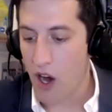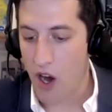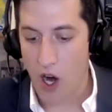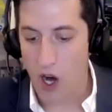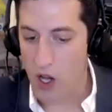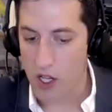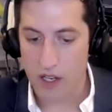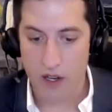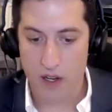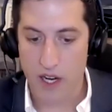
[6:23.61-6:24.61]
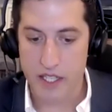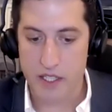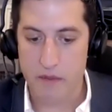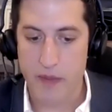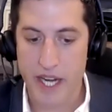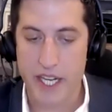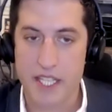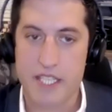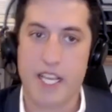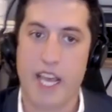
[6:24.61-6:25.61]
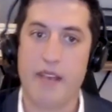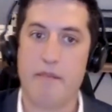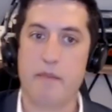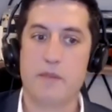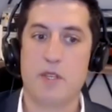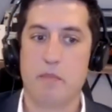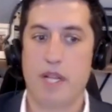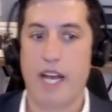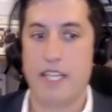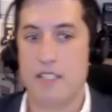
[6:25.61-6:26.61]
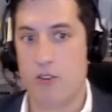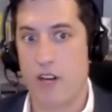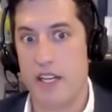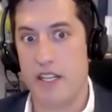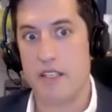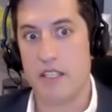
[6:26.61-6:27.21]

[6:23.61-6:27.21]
all are under many of the same supply strain